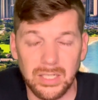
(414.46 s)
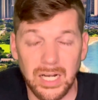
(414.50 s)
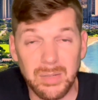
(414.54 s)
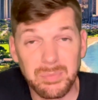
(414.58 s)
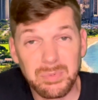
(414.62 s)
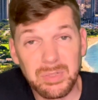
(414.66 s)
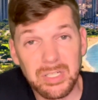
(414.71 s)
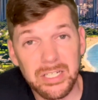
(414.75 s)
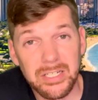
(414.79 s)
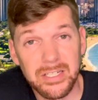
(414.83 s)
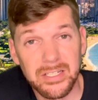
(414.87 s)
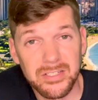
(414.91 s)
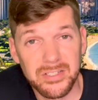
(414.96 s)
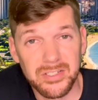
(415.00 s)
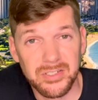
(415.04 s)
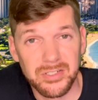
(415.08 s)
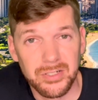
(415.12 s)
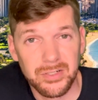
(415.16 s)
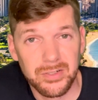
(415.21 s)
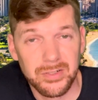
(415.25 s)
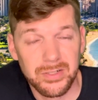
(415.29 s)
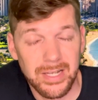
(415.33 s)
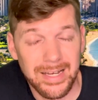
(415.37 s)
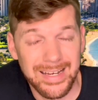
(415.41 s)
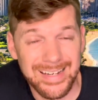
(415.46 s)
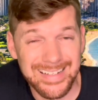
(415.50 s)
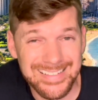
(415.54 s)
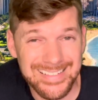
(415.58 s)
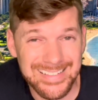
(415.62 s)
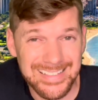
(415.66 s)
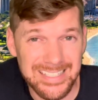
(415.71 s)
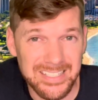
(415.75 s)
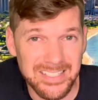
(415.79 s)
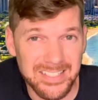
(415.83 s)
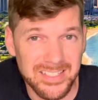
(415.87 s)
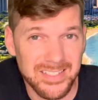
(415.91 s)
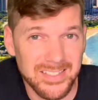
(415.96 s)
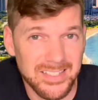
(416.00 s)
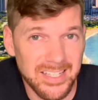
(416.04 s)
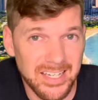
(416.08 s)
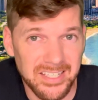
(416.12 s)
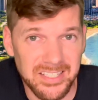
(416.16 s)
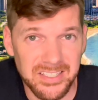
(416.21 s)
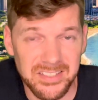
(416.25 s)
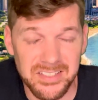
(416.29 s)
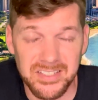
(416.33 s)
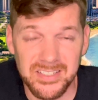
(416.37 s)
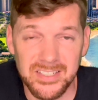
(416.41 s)
Kapolei is known as the
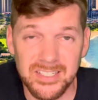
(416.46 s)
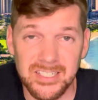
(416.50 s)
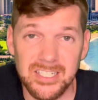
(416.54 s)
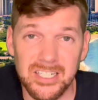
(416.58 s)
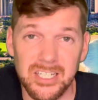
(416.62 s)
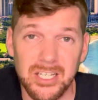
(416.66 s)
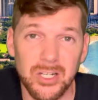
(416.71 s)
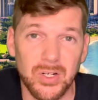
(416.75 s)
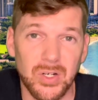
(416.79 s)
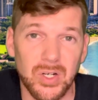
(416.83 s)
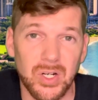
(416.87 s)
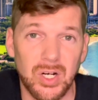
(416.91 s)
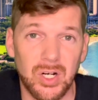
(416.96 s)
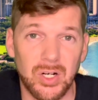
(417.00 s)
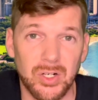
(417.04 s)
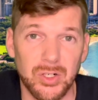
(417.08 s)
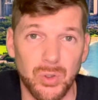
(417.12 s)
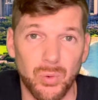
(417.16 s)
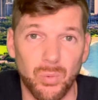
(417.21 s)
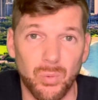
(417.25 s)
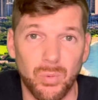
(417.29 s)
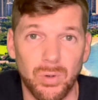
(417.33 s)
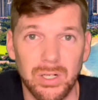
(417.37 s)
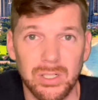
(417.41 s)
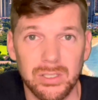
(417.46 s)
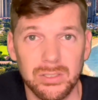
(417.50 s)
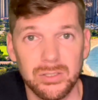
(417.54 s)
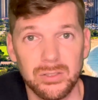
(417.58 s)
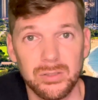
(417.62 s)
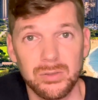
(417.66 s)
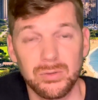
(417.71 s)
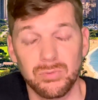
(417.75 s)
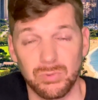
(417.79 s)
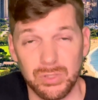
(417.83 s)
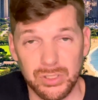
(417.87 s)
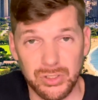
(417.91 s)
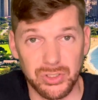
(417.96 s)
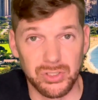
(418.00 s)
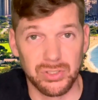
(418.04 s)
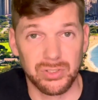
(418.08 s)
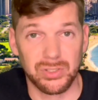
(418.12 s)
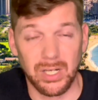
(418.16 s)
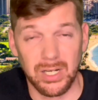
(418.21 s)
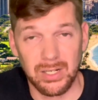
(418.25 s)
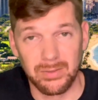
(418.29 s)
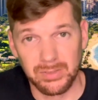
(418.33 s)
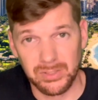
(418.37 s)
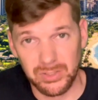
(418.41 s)
second city here on Oahu, which is
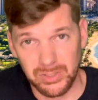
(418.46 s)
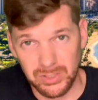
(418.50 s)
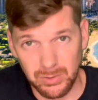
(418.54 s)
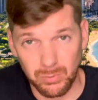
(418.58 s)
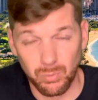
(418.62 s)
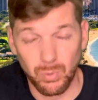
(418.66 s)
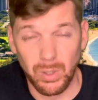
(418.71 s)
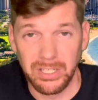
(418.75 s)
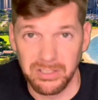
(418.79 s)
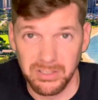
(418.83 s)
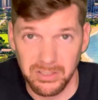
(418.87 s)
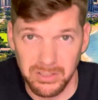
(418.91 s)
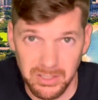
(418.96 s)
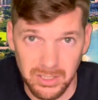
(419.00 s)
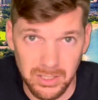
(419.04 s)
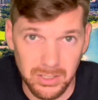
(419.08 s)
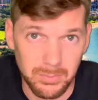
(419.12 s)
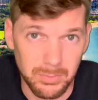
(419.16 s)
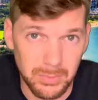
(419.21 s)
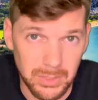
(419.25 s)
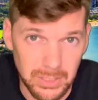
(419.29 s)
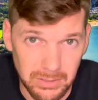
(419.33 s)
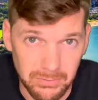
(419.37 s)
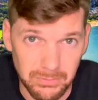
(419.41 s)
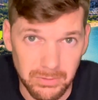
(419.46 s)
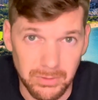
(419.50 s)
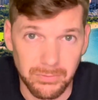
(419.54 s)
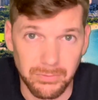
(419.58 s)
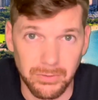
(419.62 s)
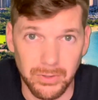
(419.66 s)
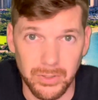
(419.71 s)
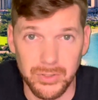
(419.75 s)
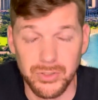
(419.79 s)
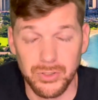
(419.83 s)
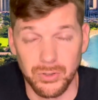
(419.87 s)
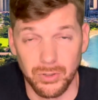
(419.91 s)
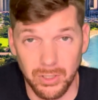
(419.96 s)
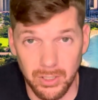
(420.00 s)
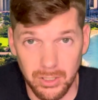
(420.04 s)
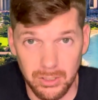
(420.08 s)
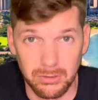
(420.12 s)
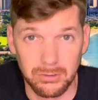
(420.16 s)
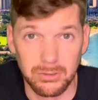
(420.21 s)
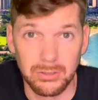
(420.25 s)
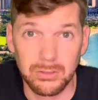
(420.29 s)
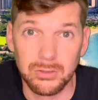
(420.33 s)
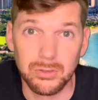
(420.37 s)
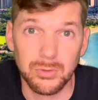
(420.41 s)
obviously Waikiki being the first or
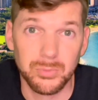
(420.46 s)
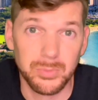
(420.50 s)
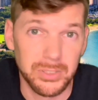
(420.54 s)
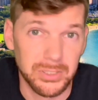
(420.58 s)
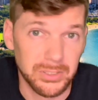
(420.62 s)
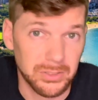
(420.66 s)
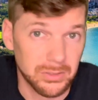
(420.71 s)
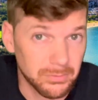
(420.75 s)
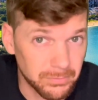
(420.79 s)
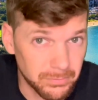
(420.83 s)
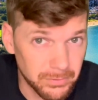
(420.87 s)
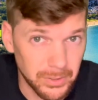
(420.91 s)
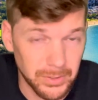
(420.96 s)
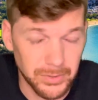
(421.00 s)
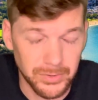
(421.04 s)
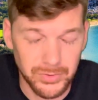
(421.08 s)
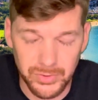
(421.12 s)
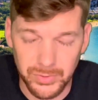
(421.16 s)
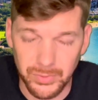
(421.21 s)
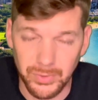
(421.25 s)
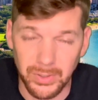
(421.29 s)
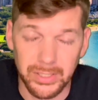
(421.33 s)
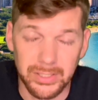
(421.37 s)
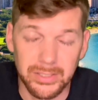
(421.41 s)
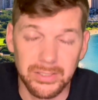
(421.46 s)
Honolulu being the first, right?